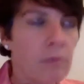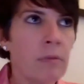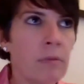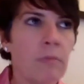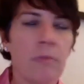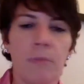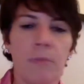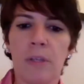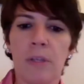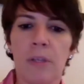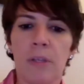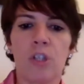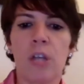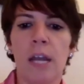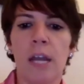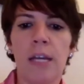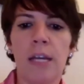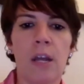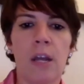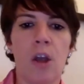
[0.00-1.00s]
Ms.
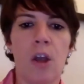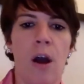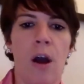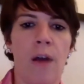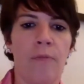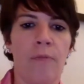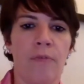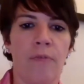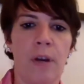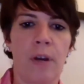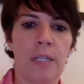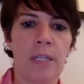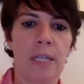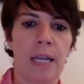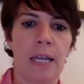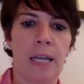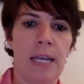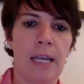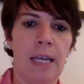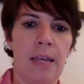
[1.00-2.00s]
JD conference,
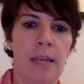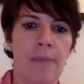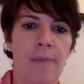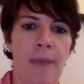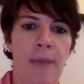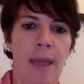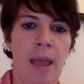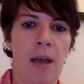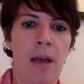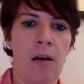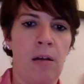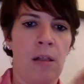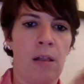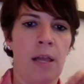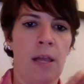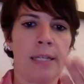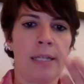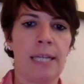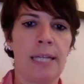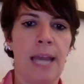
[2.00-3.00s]
an email, a
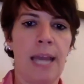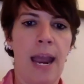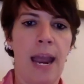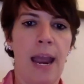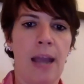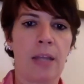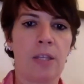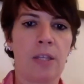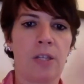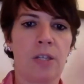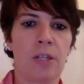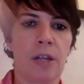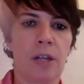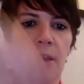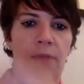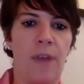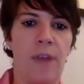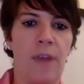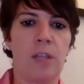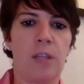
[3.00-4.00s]
text, a
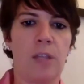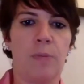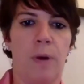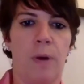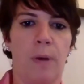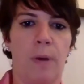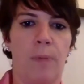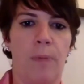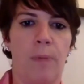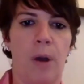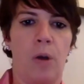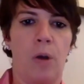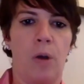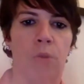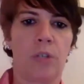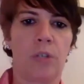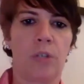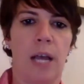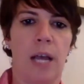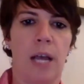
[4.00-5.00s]
Facebook
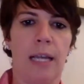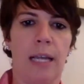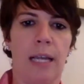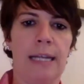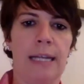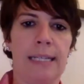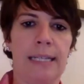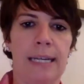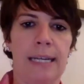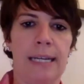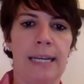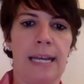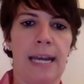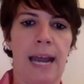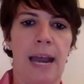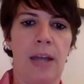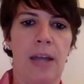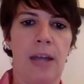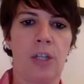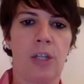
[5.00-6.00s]
post, a LinkedIn
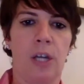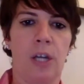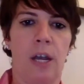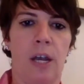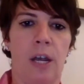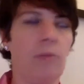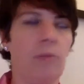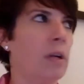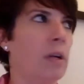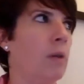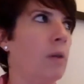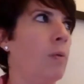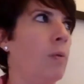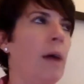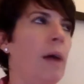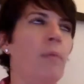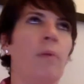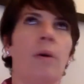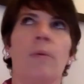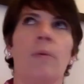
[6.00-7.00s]
connection.
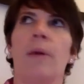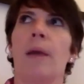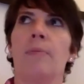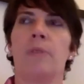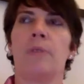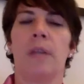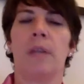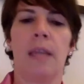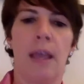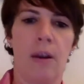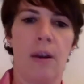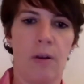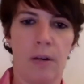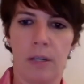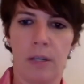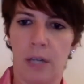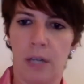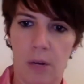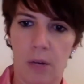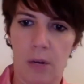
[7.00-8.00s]
What are we up to there?
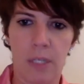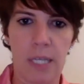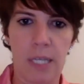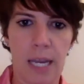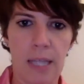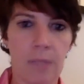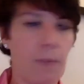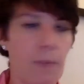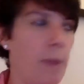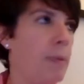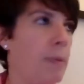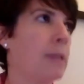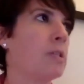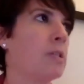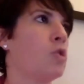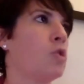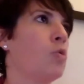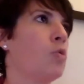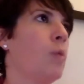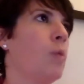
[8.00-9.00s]
6, maybe it's a
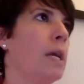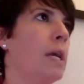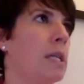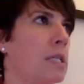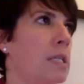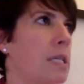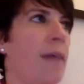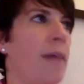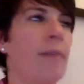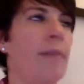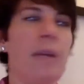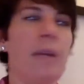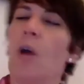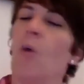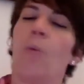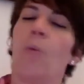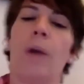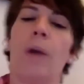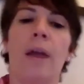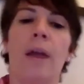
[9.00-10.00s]
tweet, 7,
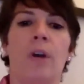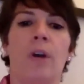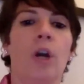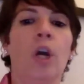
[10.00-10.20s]
whatever.